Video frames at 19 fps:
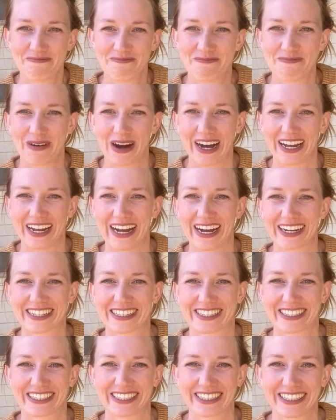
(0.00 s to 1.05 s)
by
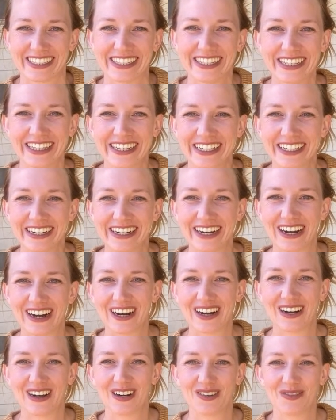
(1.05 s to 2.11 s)
accident.
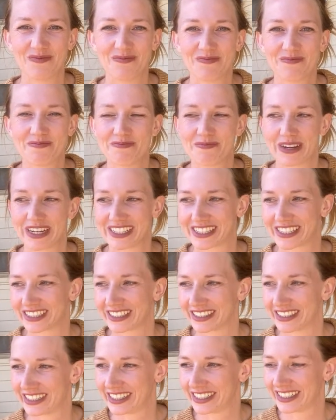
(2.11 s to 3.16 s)

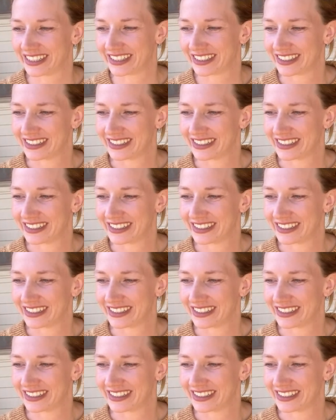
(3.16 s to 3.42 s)
Basically,